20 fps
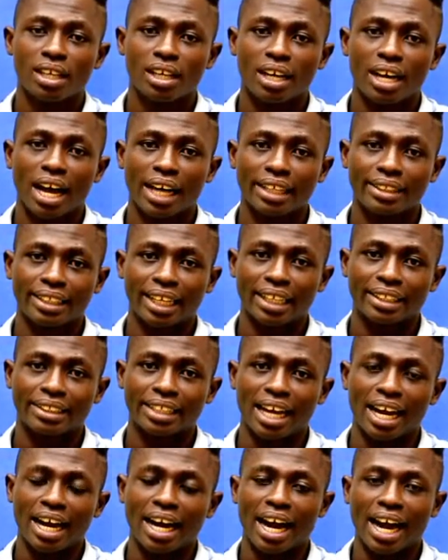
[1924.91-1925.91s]

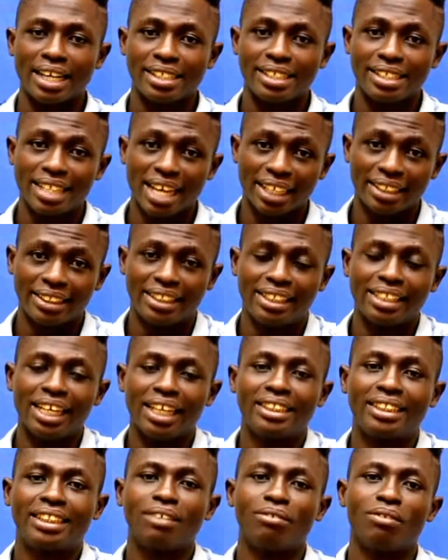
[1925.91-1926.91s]
atasa ideas GA
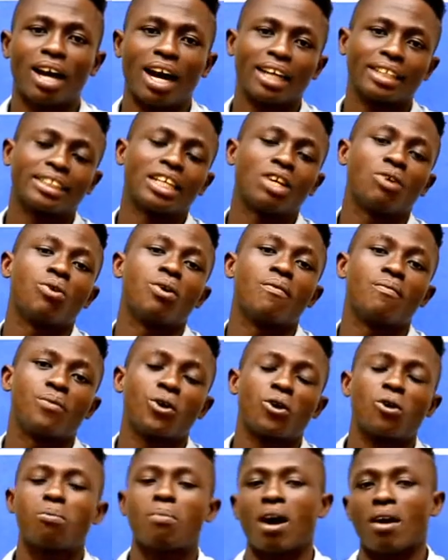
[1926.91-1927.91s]
TV and say we feel
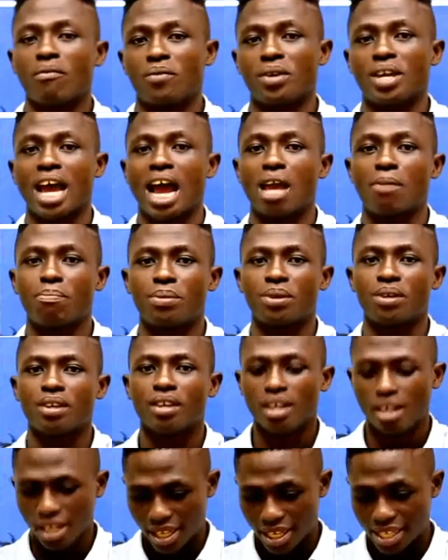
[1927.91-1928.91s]
kuma VIP
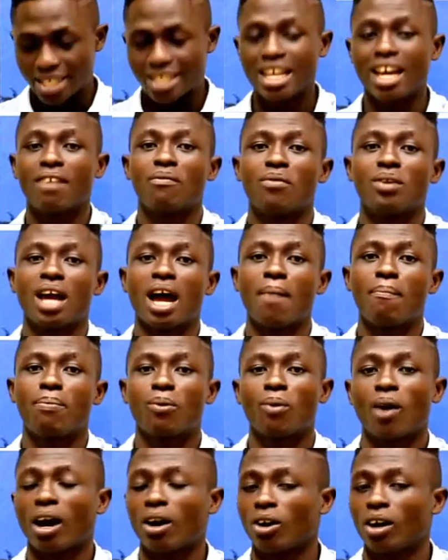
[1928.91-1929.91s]
the send VIP
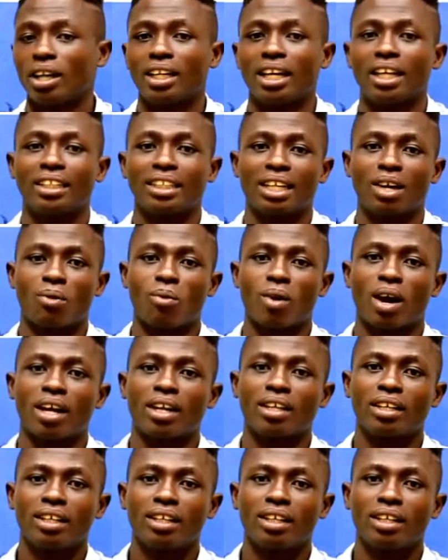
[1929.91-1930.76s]
while on yeah you kwan